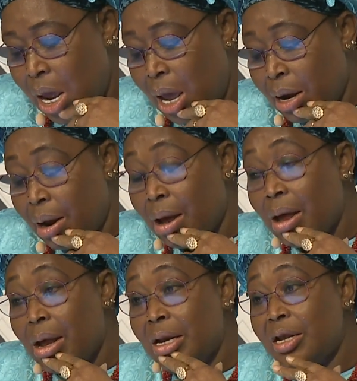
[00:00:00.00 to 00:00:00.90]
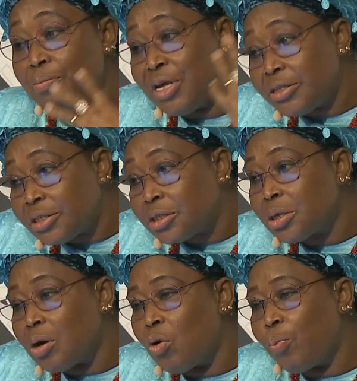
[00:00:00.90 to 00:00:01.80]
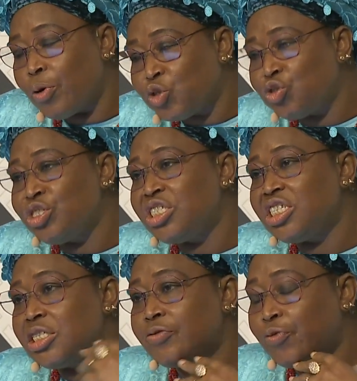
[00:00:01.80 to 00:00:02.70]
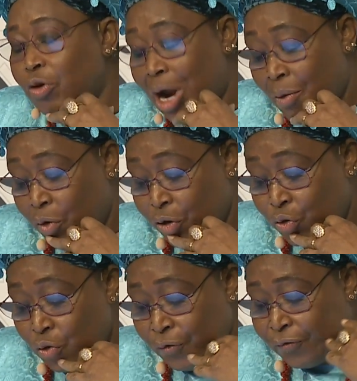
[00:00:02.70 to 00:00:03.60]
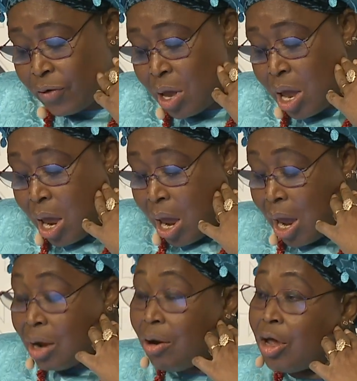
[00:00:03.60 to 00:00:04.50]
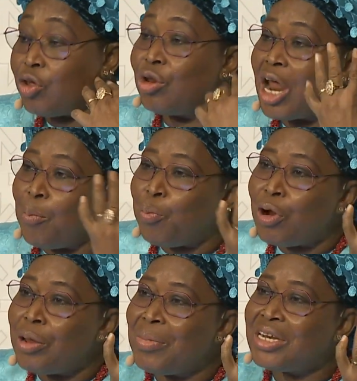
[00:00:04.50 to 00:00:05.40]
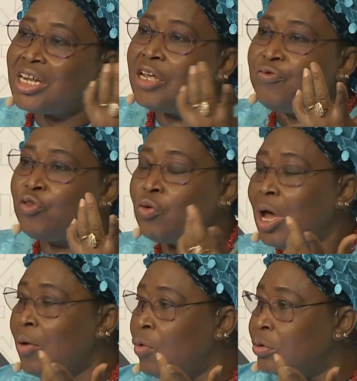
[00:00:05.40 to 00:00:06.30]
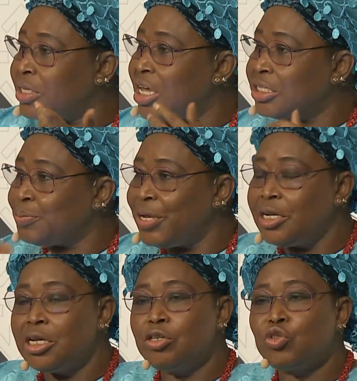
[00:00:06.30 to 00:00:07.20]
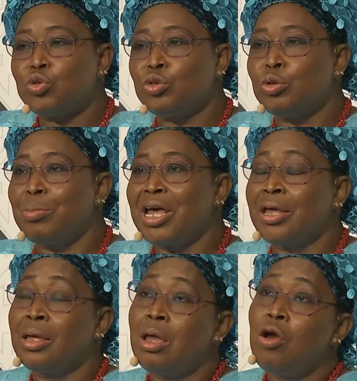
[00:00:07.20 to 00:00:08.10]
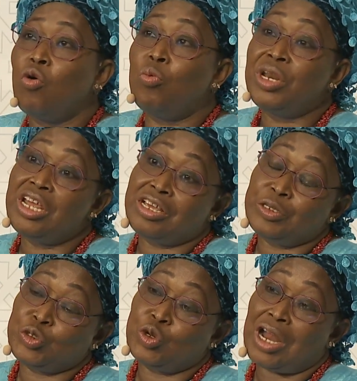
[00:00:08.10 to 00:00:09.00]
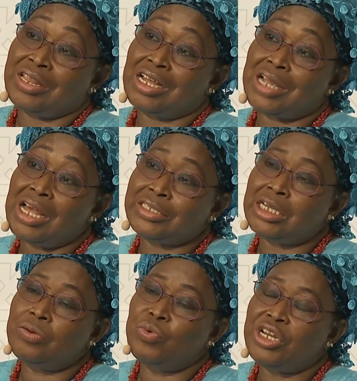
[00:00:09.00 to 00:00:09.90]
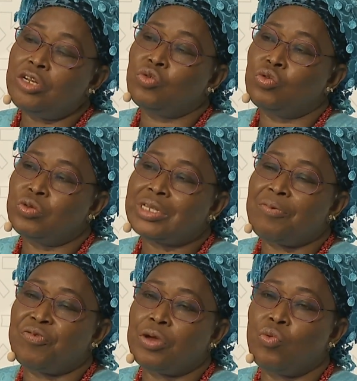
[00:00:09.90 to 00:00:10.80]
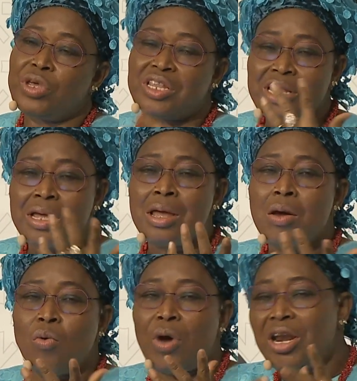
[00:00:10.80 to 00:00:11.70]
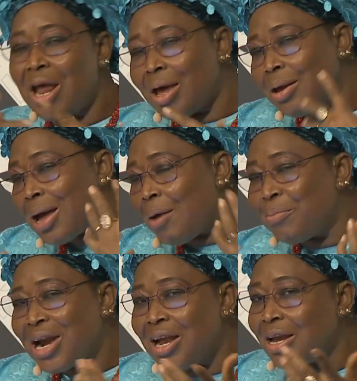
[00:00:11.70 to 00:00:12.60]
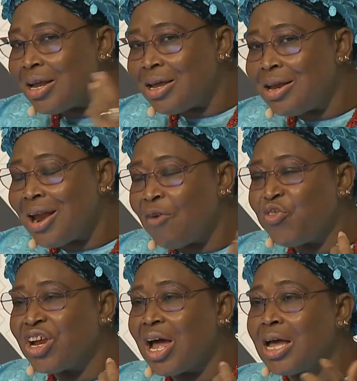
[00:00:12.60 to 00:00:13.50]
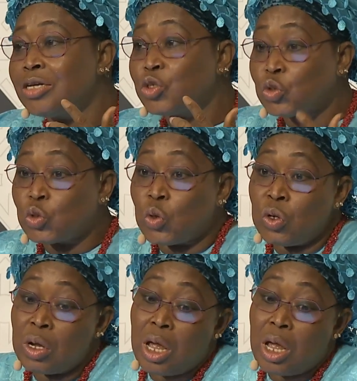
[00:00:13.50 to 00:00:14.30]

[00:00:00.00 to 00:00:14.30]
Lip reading: and limit opportunities for our youth and unemployment. I was explaining to my communication, I said we need to do something. We see when I am running in Africa, I saw